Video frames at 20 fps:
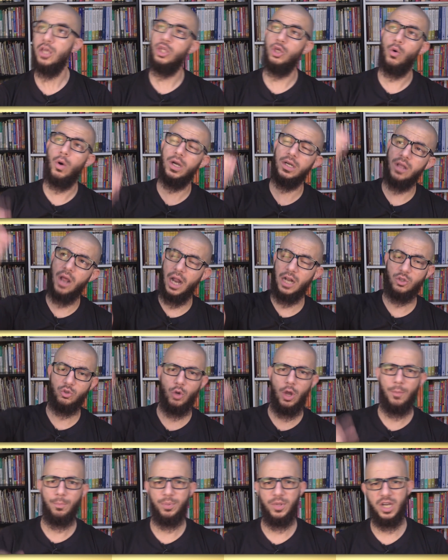You want God
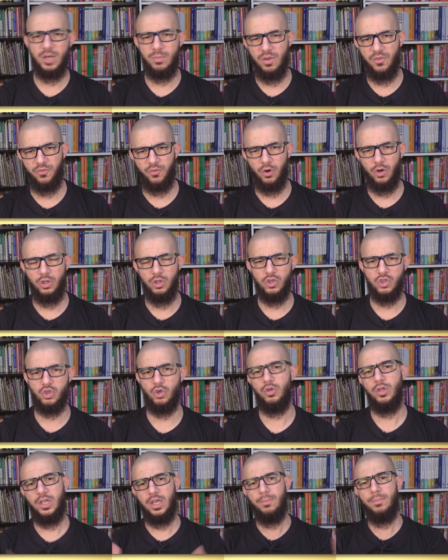to appear before you
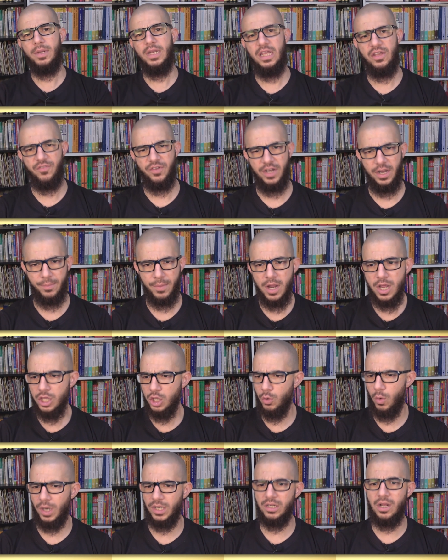so you can believe in Him.
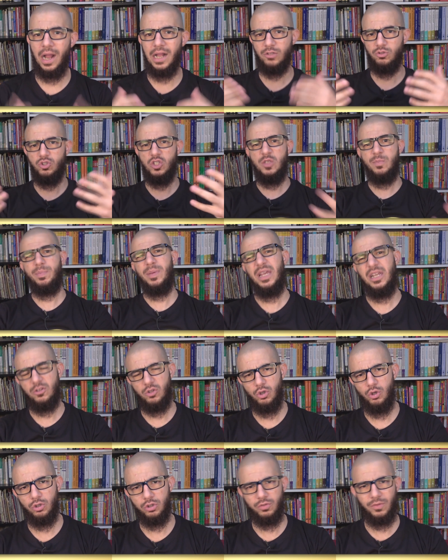You want God to speak
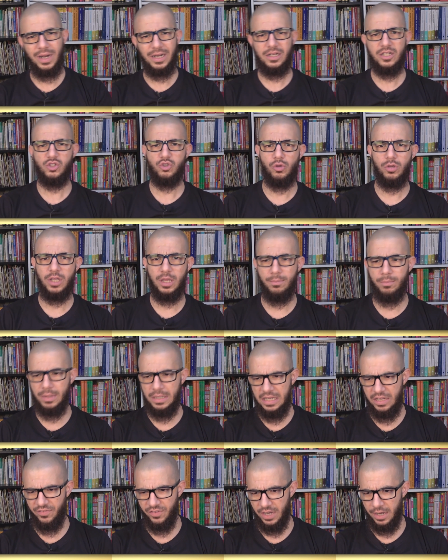to you directly so you can
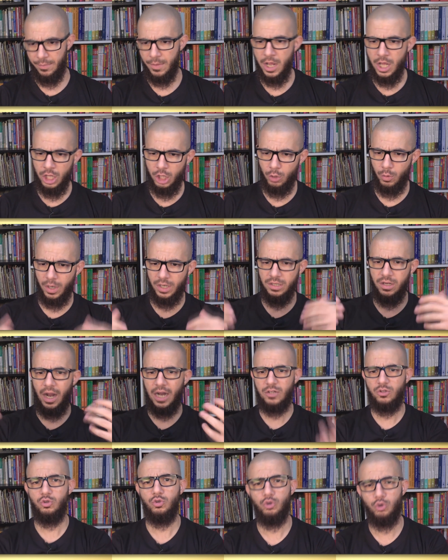believe in Him. You want
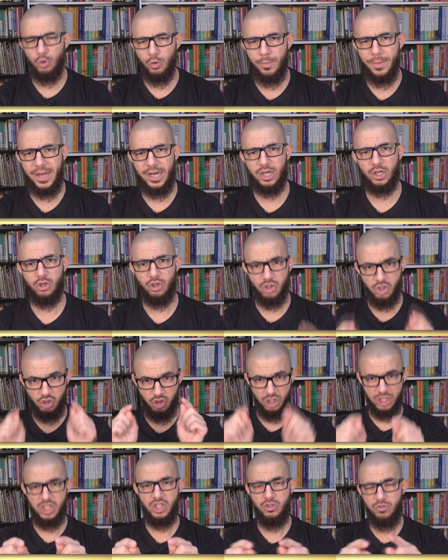God to do miracles
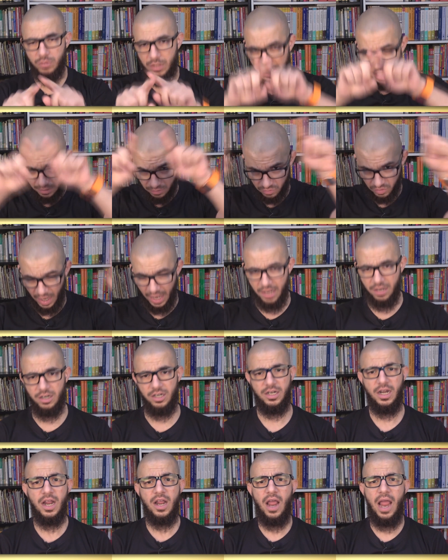just
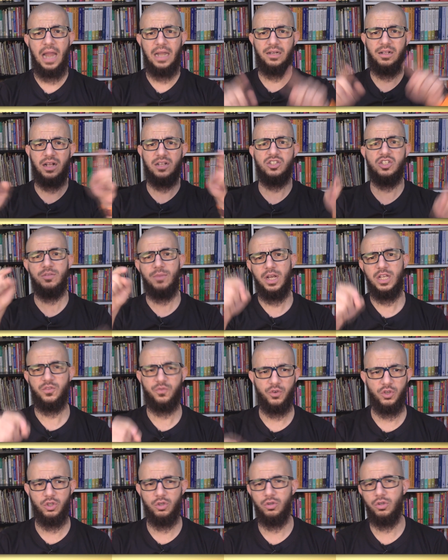tailored and customized
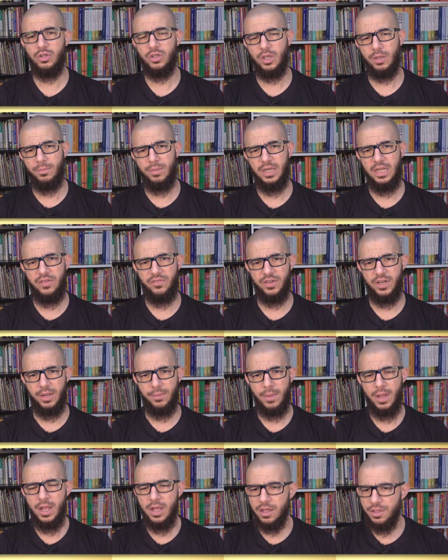for you. You can believe in
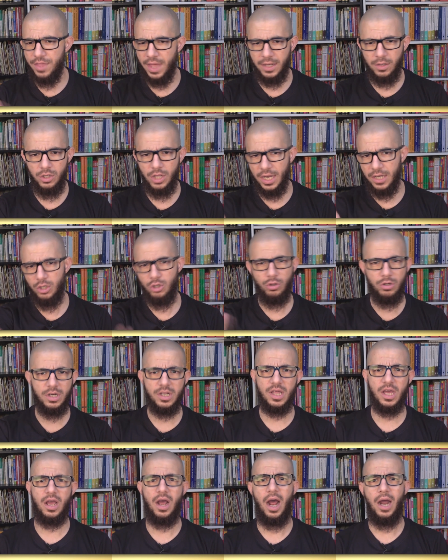Him. Then then
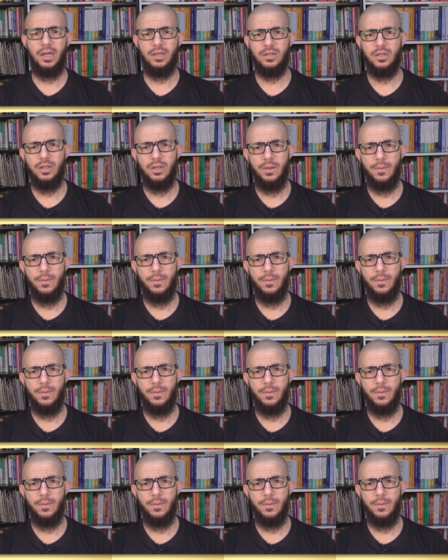you're the God.